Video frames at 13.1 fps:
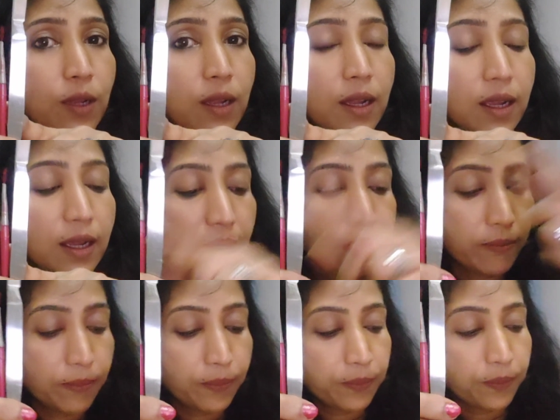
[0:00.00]
I.
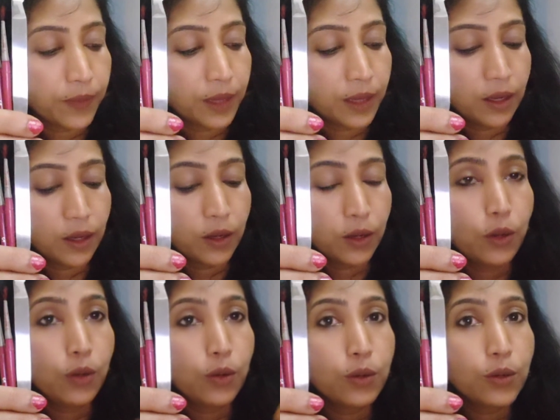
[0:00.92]

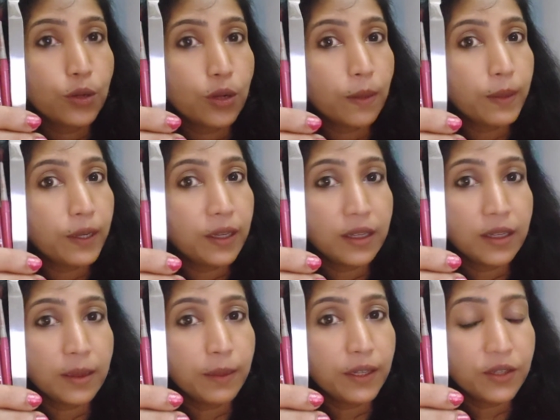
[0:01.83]
No dominant
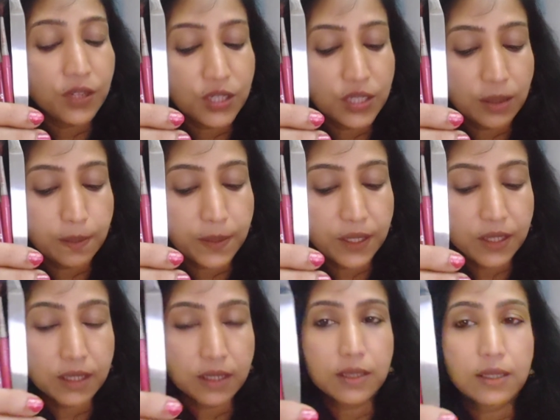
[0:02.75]
inhibitory gene
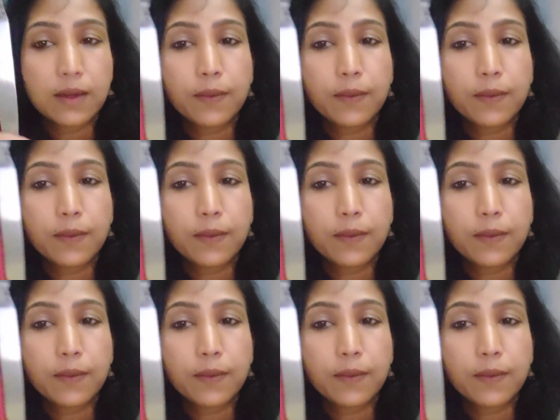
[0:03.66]
present.